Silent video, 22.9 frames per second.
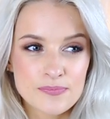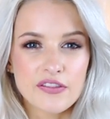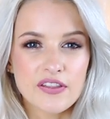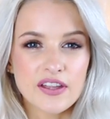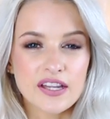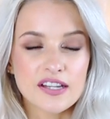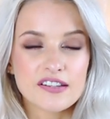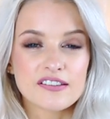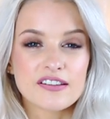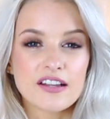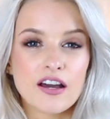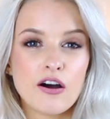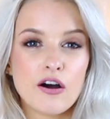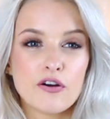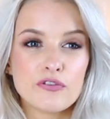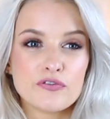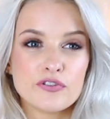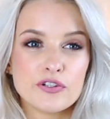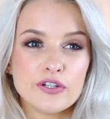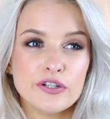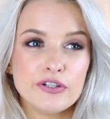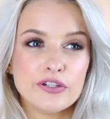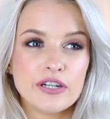things that are
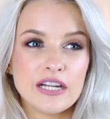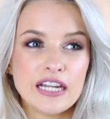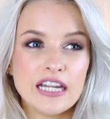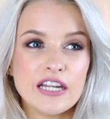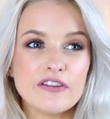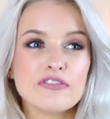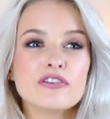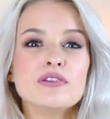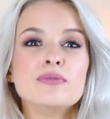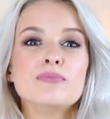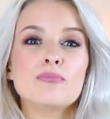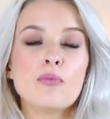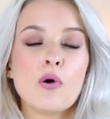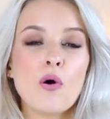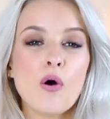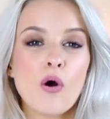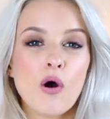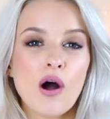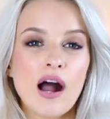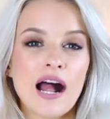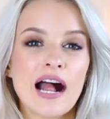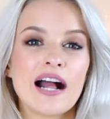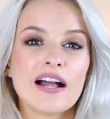often even
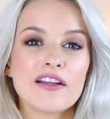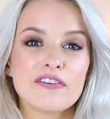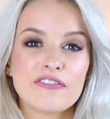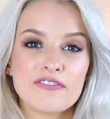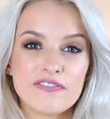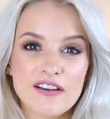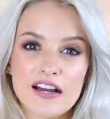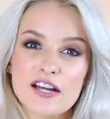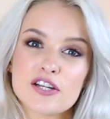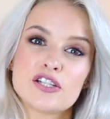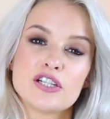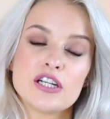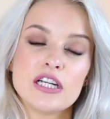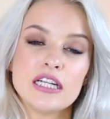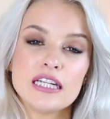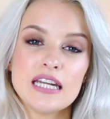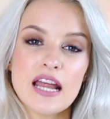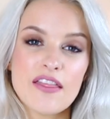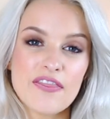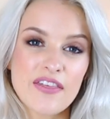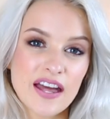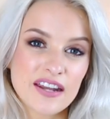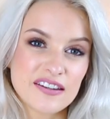more high
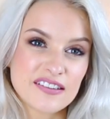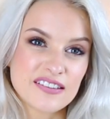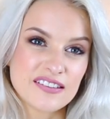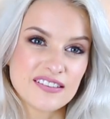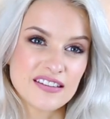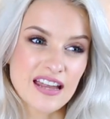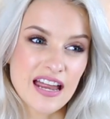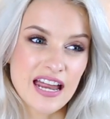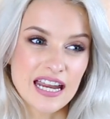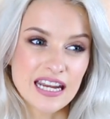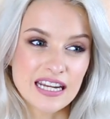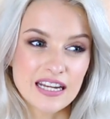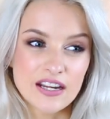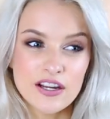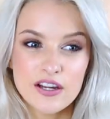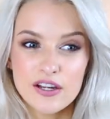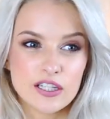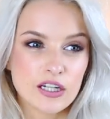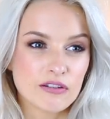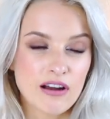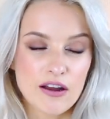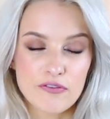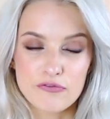fashion than say
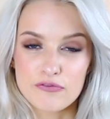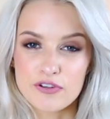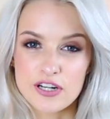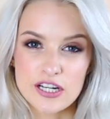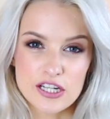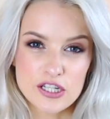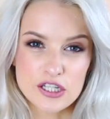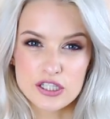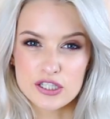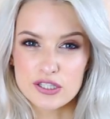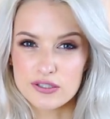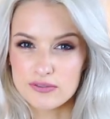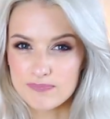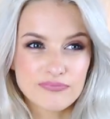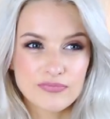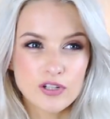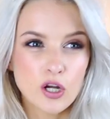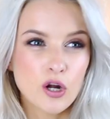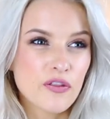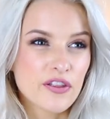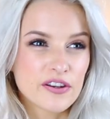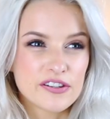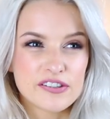your average
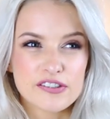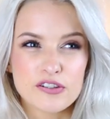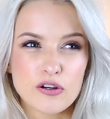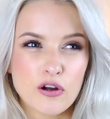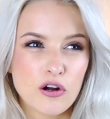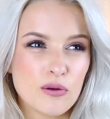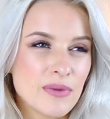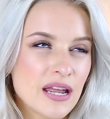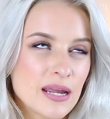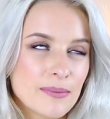other store,